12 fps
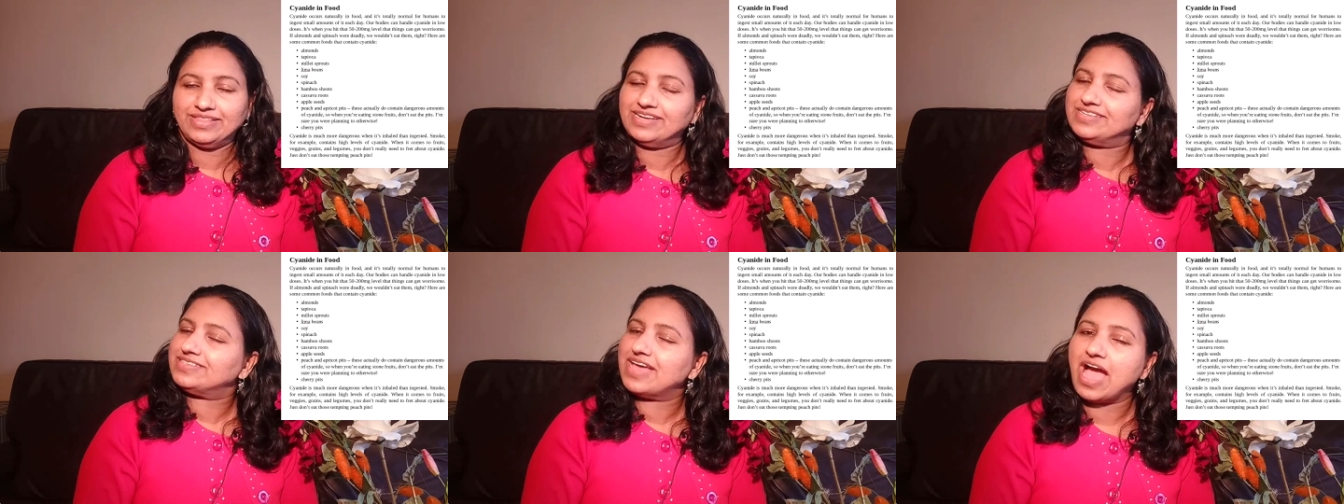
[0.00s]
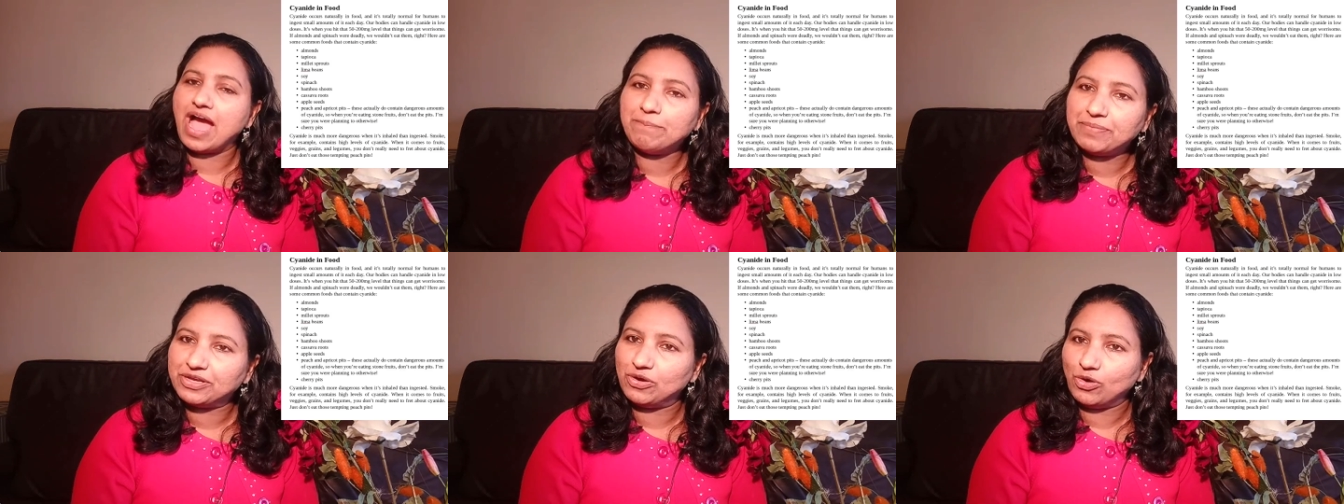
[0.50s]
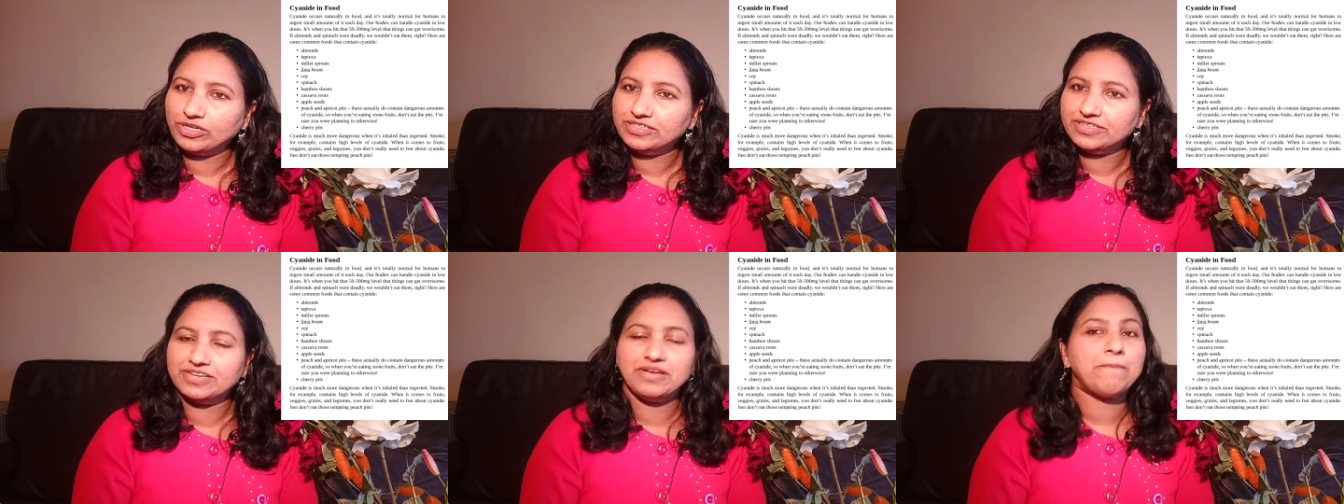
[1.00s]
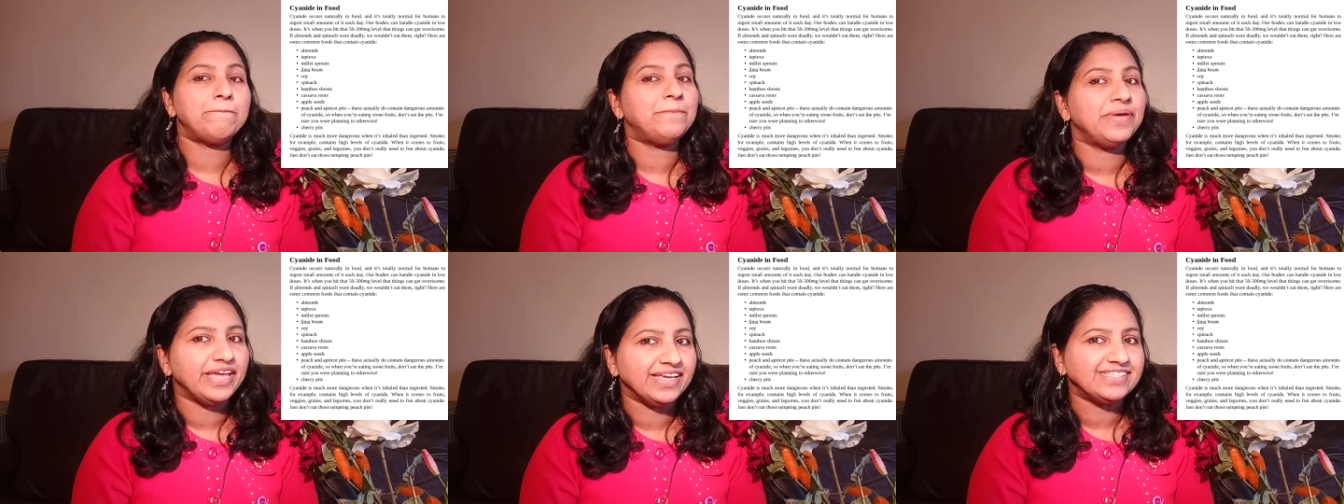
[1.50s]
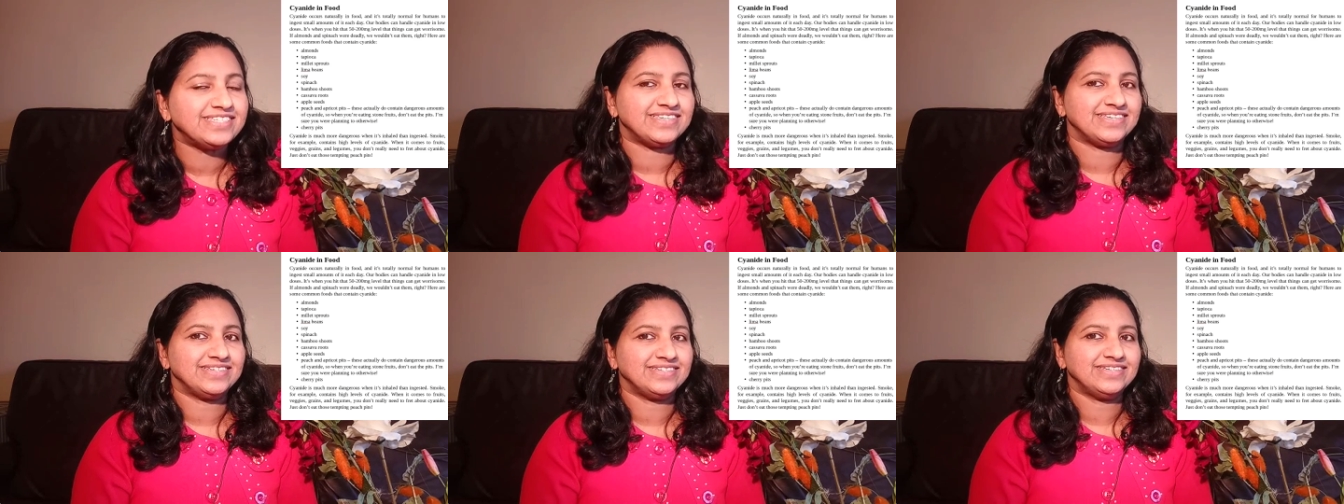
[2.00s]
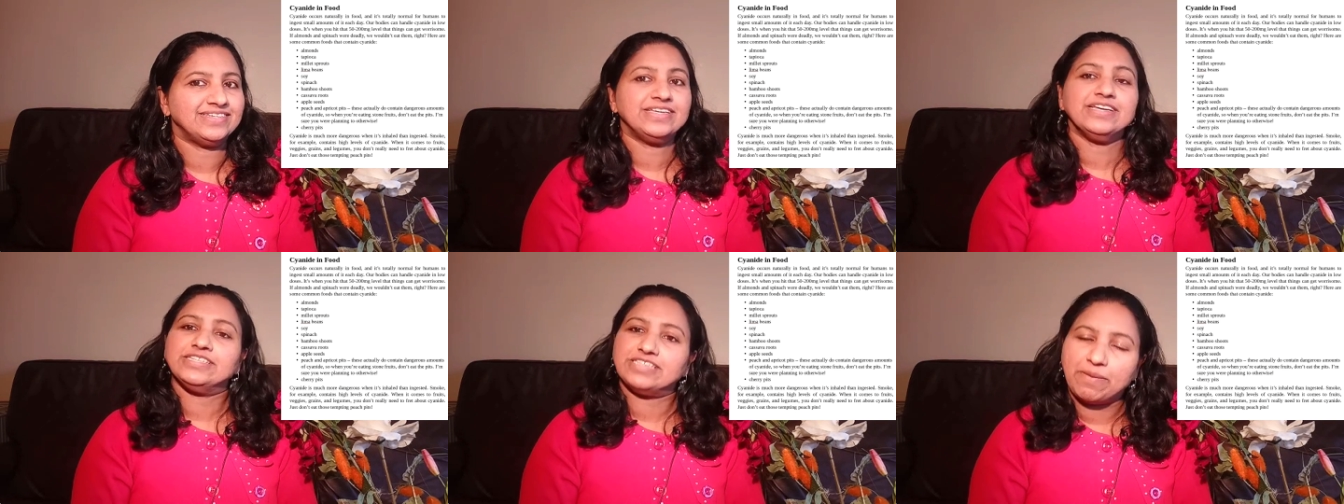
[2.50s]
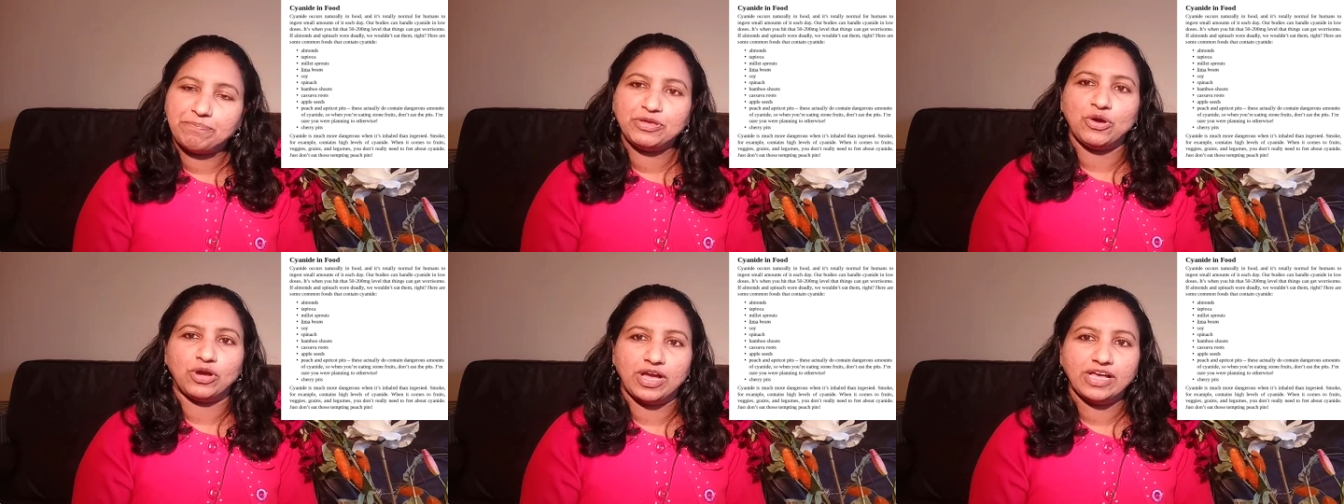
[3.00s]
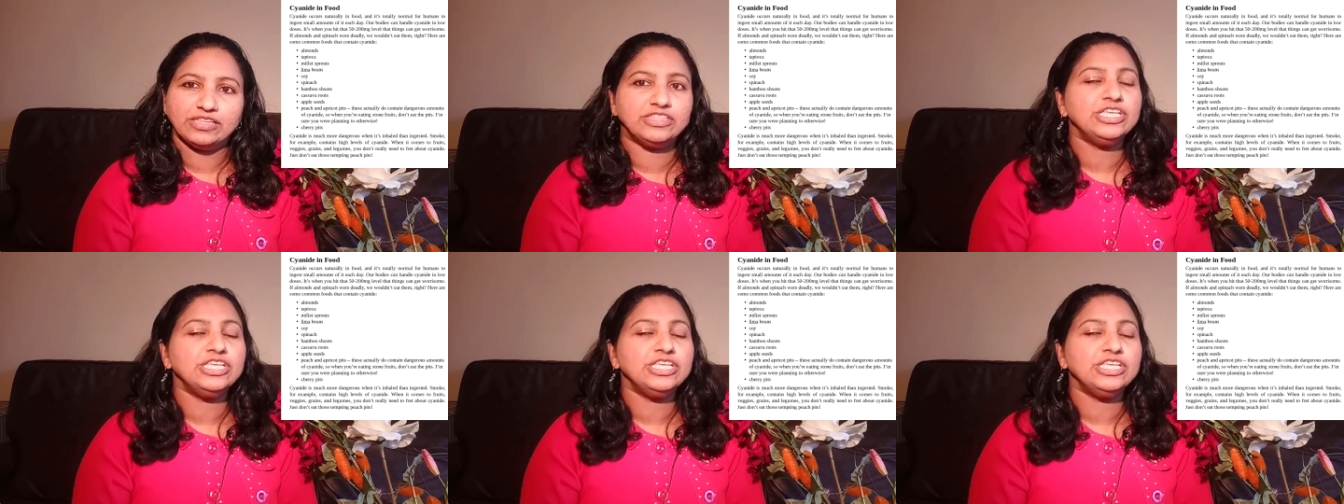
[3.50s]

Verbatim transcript: That is the apricot, peach, tapioca.